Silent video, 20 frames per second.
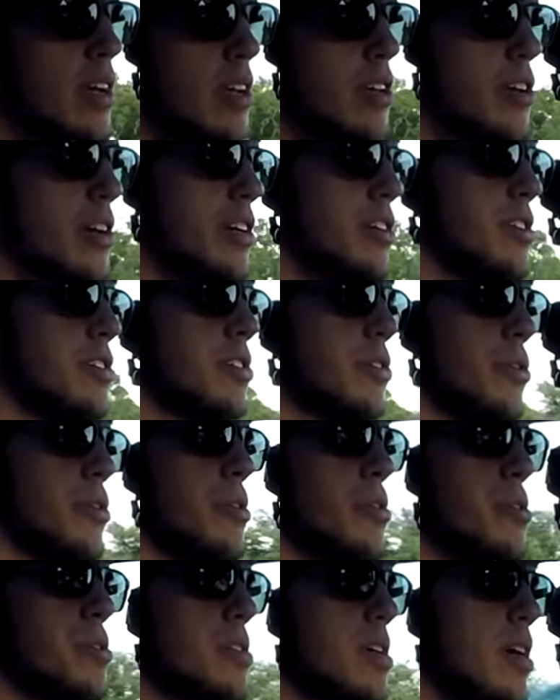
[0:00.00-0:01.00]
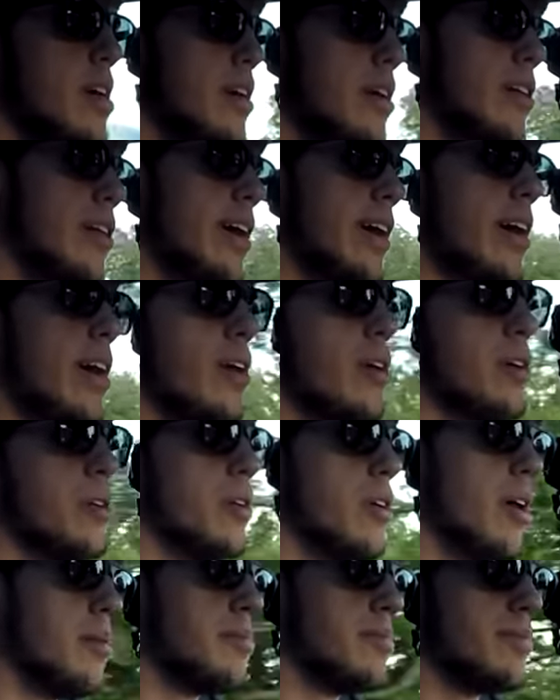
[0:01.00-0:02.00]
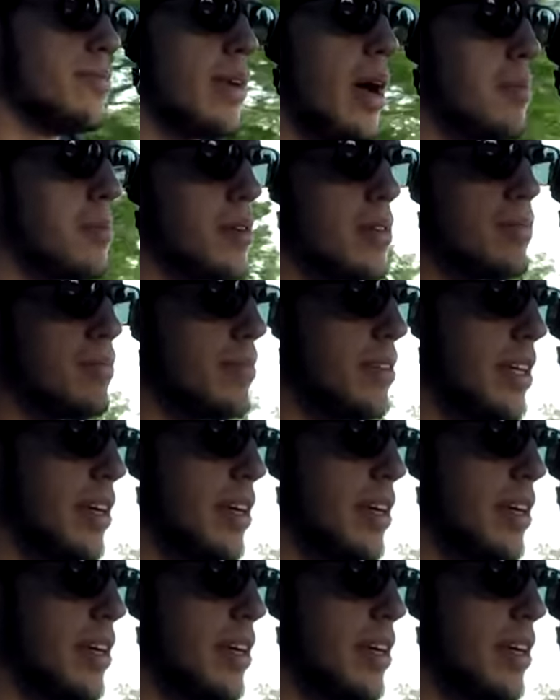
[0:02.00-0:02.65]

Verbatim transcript: You can just cruise. You're like, oh cool, I'm, I'm,